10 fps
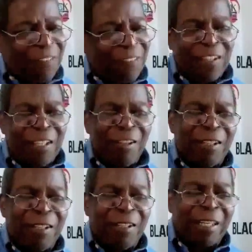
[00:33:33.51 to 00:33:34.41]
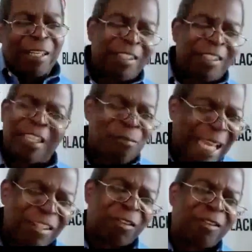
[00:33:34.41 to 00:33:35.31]
You know, that's major,
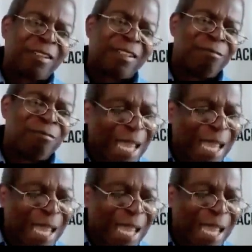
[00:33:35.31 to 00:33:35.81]
major.